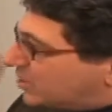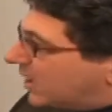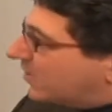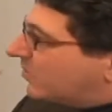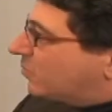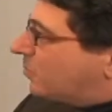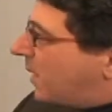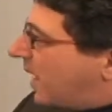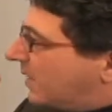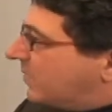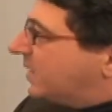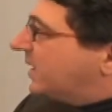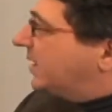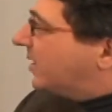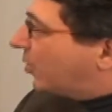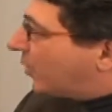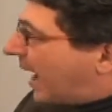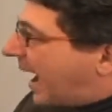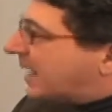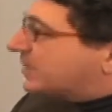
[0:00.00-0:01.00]
just by the
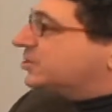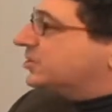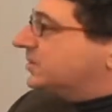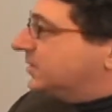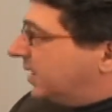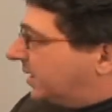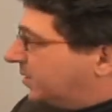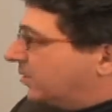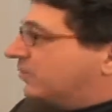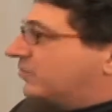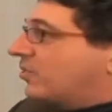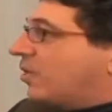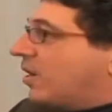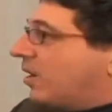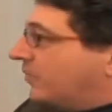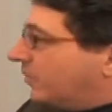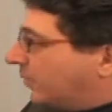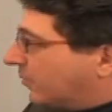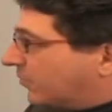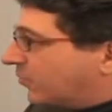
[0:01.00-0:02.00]
interaction Excellent. that you
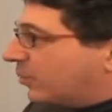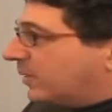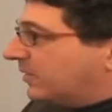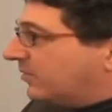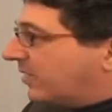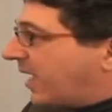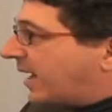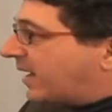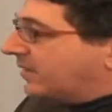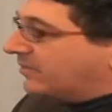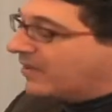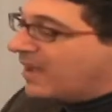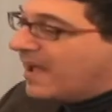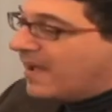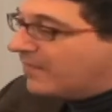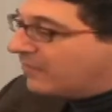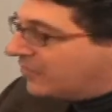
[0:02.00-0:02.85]
saw in those three seconds.